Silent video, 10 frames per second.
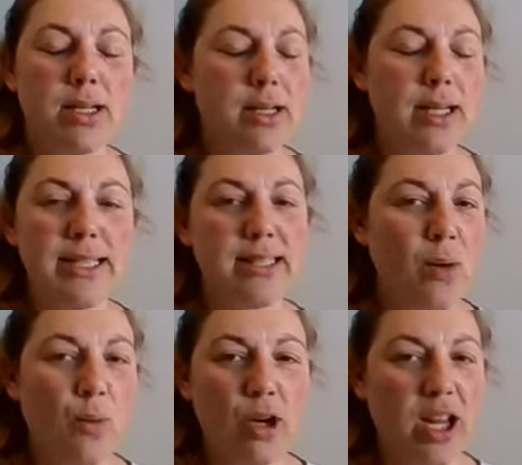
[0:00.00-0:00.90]
it's not
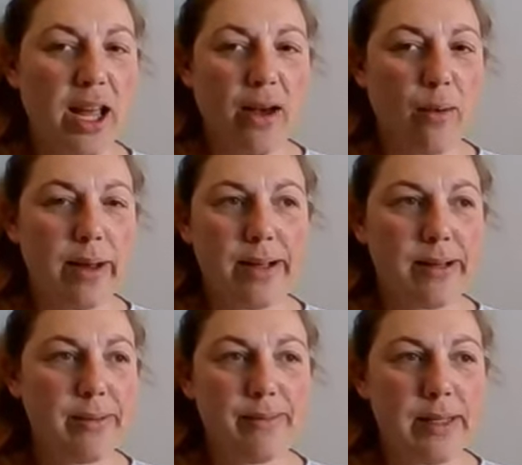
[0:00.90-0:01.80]
working out
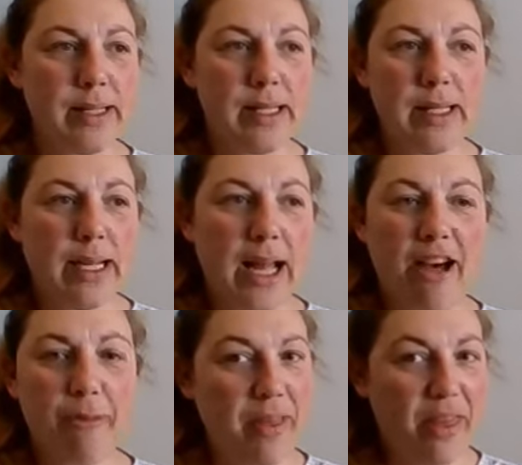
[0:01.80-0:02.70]
well.
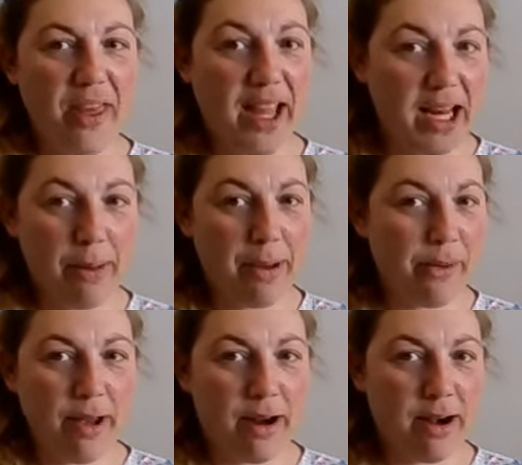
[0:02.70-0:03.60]
I've been thinking
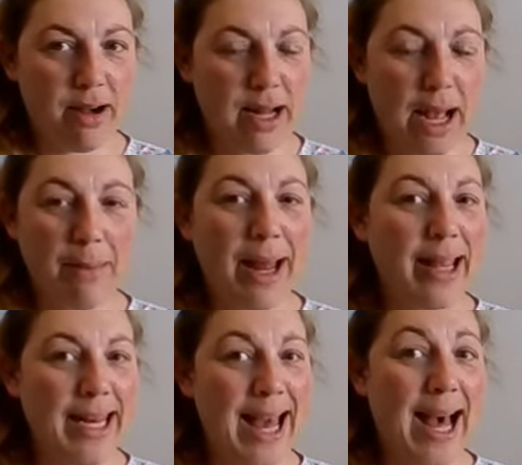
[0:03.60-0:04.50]
about yarn. I'm like
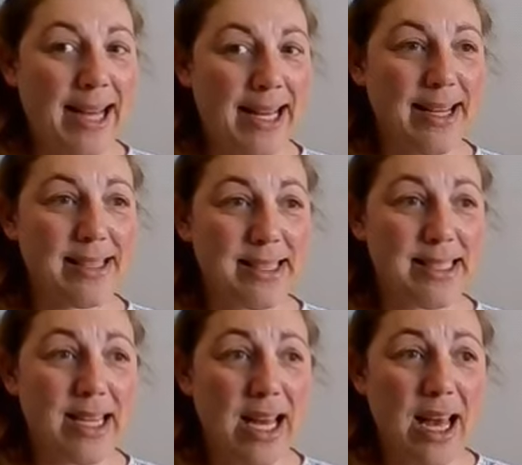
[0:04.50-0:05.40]
an addict.
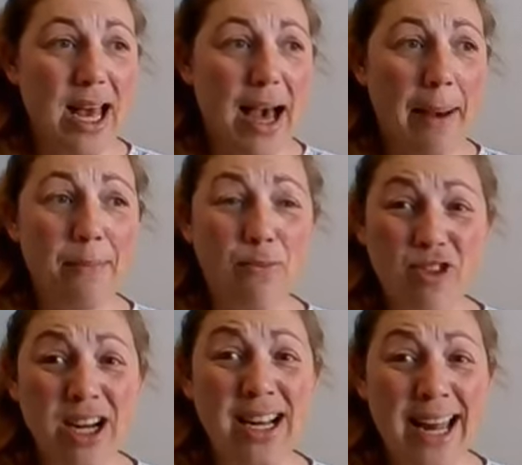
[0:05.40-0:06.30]
I'm
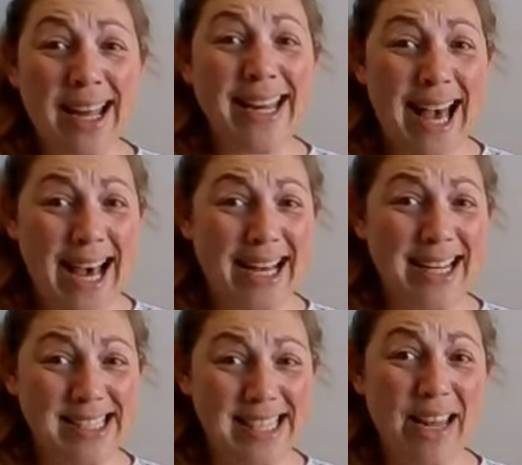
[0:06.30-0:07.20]
really like an
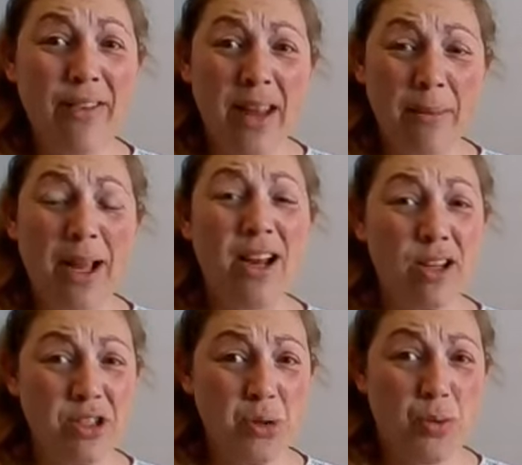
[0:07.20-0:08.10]
addict. Even in my
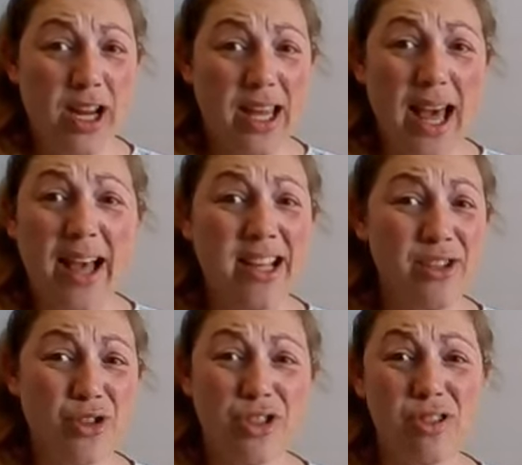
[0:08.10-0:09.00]
lunch break, I
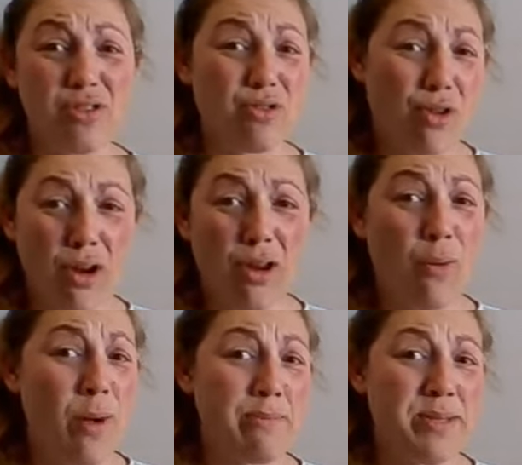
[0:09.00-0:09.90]
just scroll on
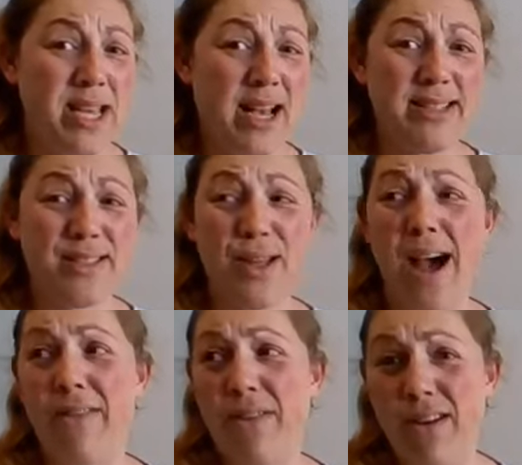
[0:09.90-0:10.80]
websites to
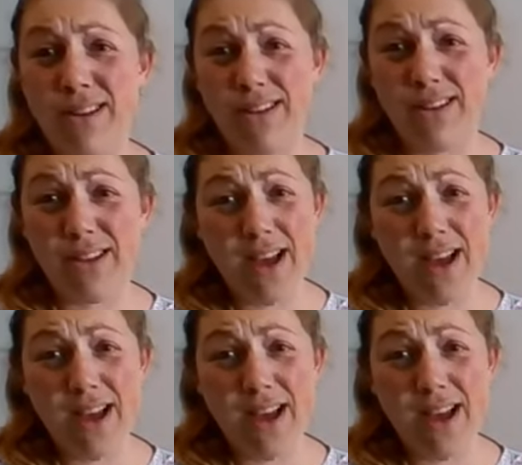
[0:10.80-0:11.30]
have a look